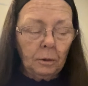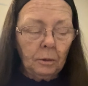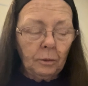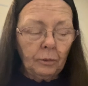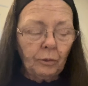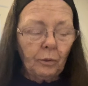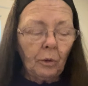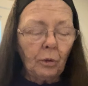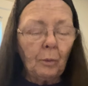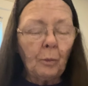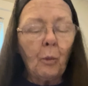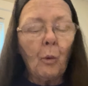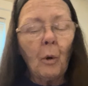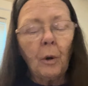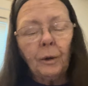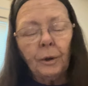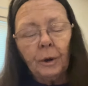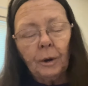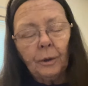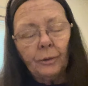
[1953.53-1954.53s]
So the
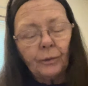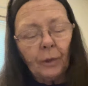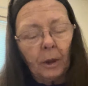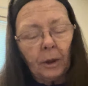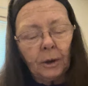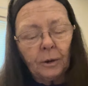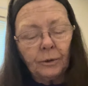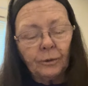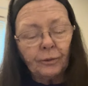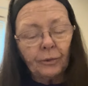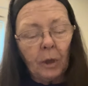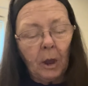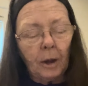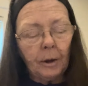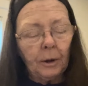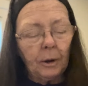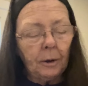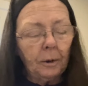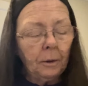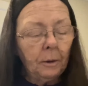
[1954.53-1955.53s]
point is, I could just kind
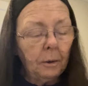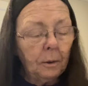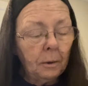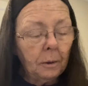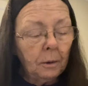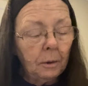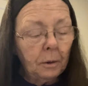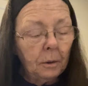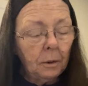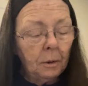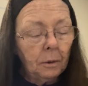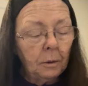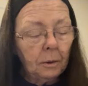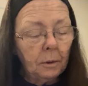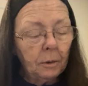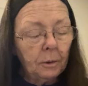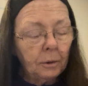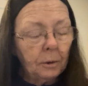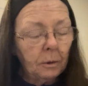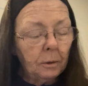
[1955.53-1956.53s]
of
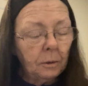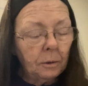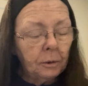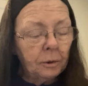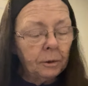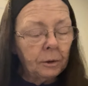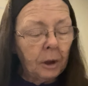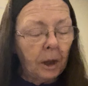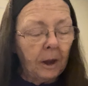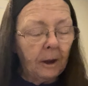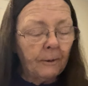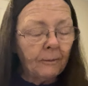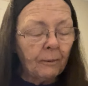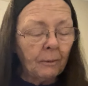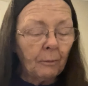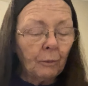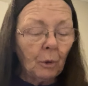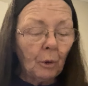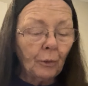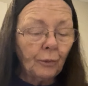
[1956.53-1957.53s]
take
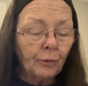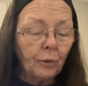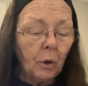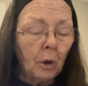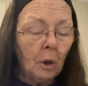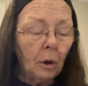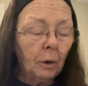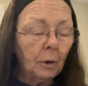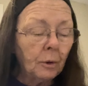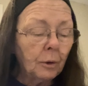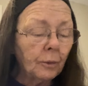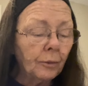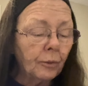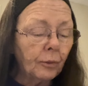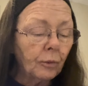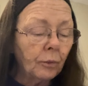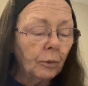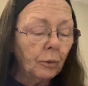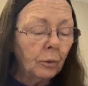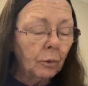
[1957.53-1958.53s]
from those colors.